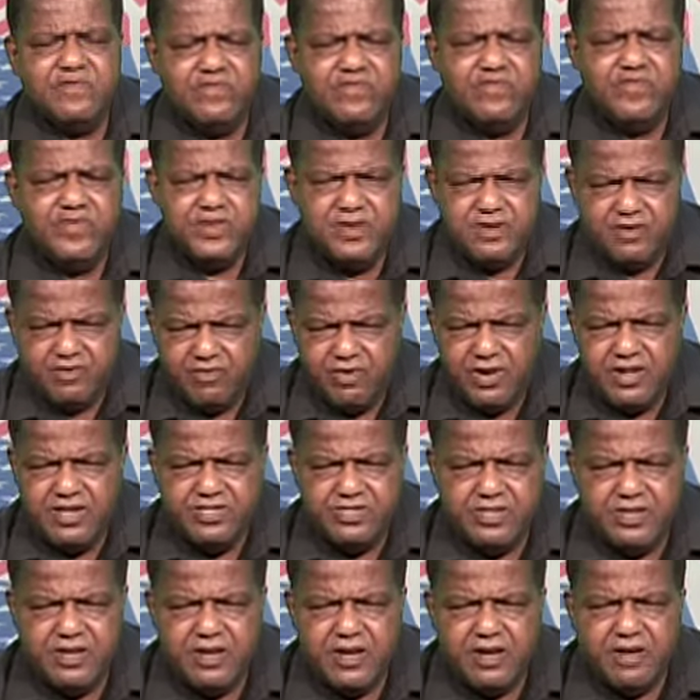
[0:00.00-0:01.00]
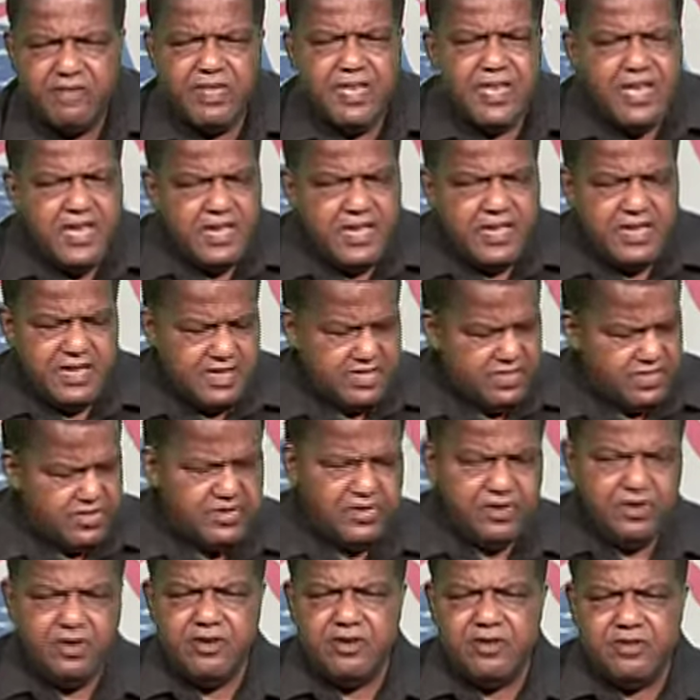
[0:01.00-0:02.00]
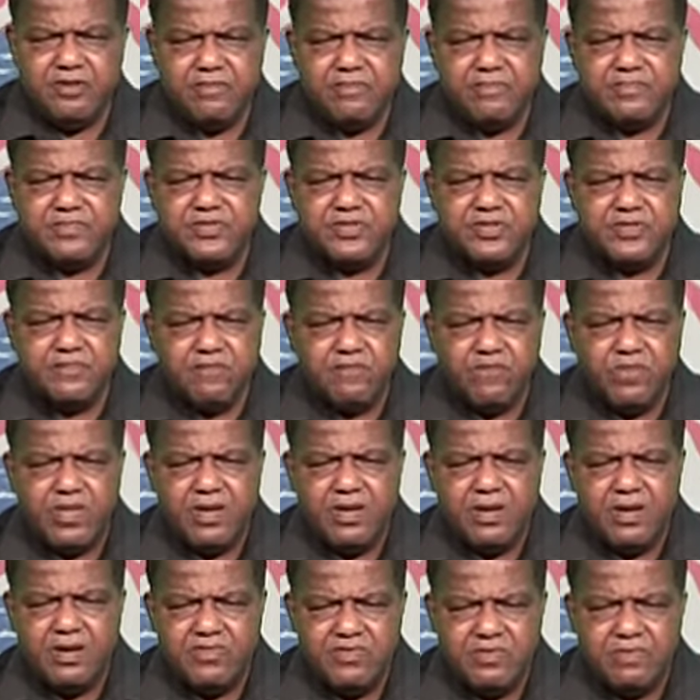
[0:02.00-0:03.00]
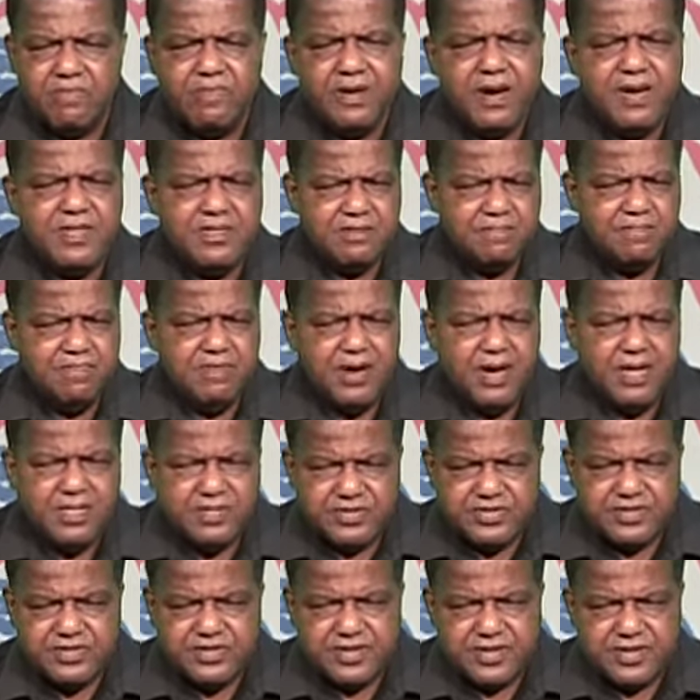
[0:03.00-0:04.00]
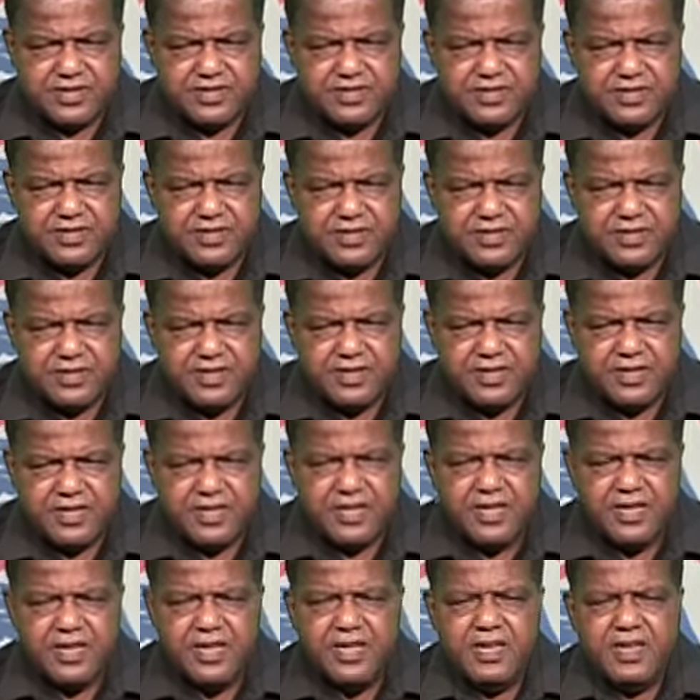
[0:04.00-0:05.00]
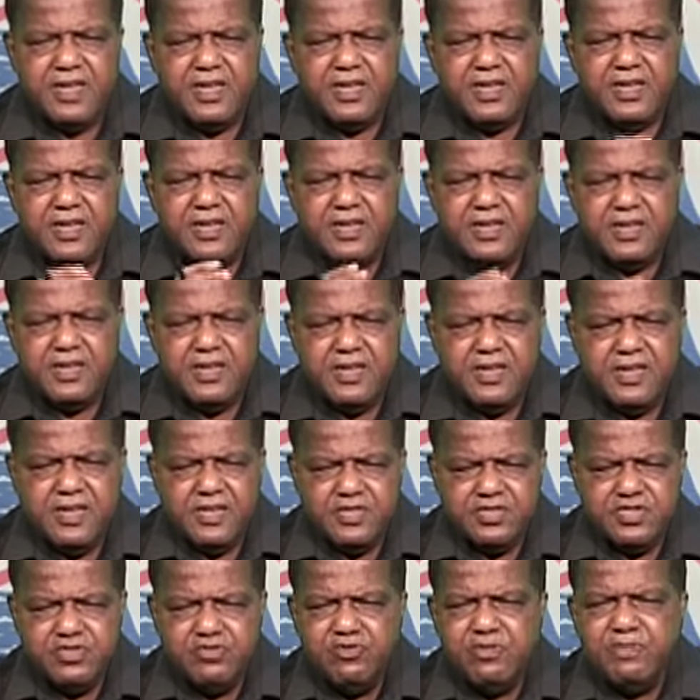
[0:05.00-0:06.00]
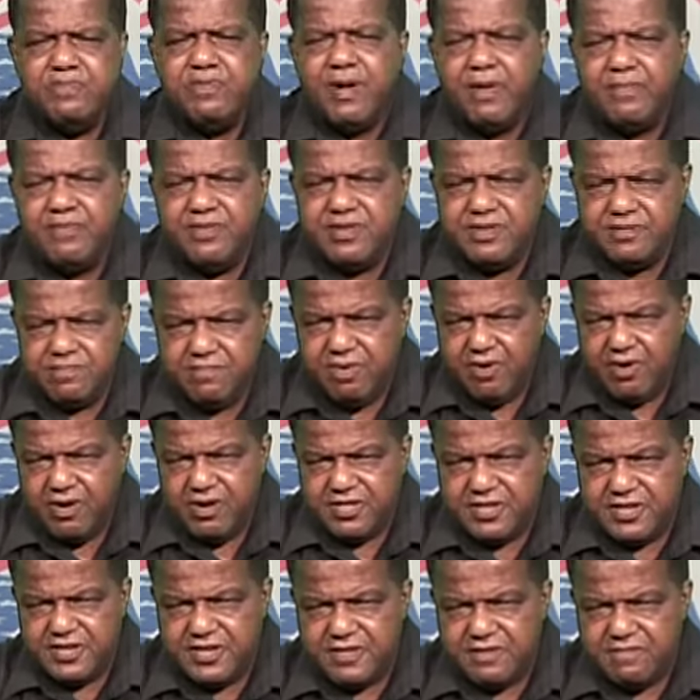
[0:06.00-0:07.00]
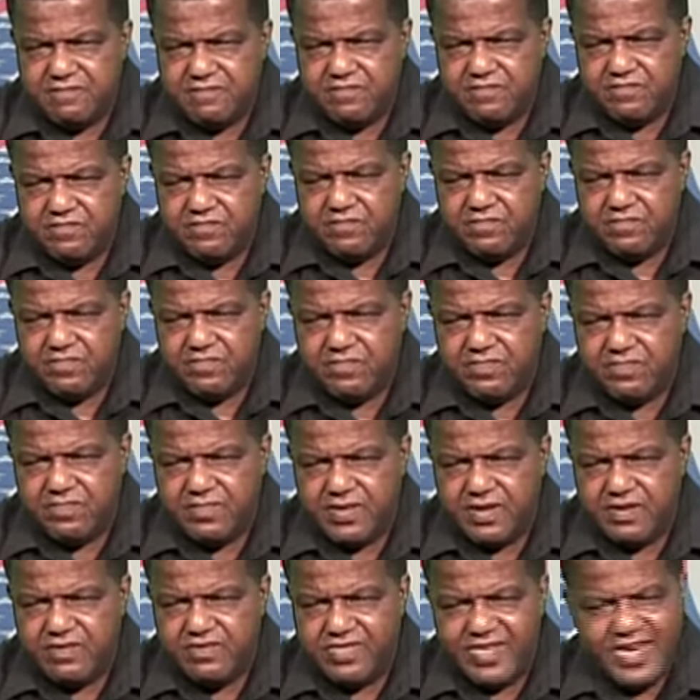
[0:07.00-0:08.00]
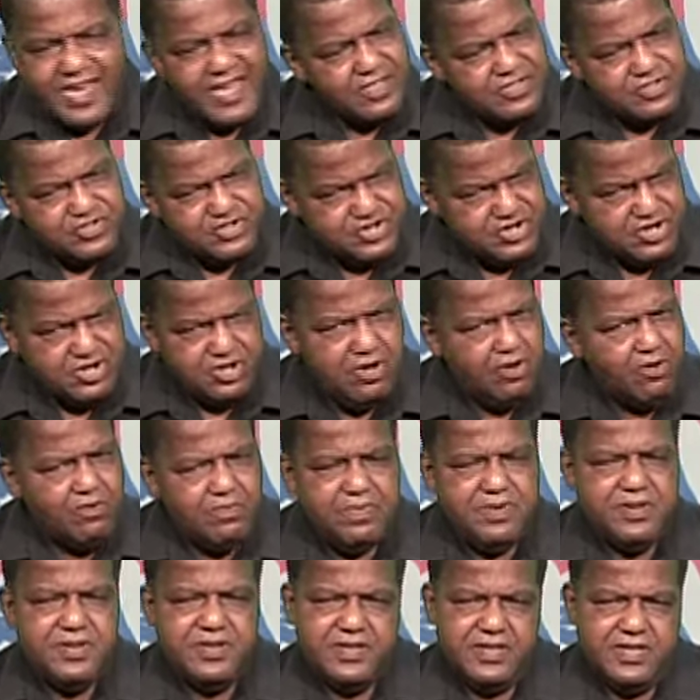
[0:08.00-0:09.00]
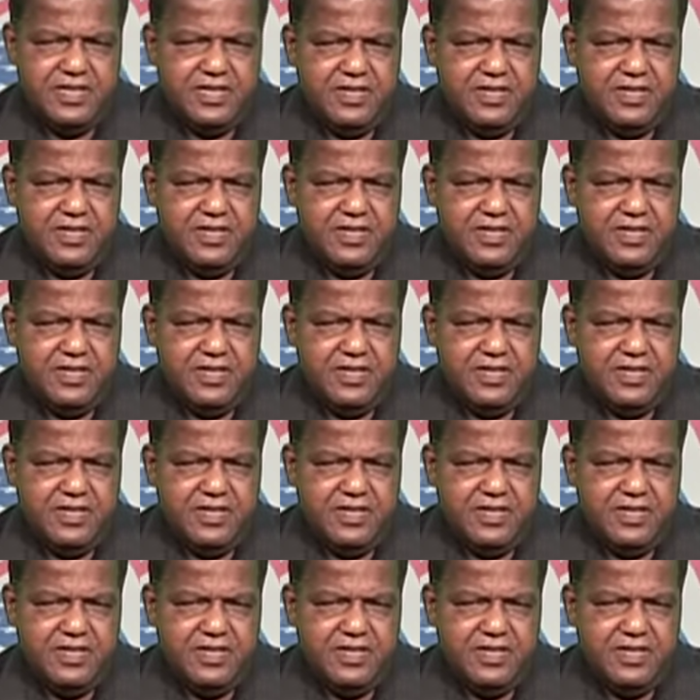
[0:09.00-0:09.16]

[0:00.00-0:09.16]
fear right now in terms of the body politic is the Republican Party, that GOP.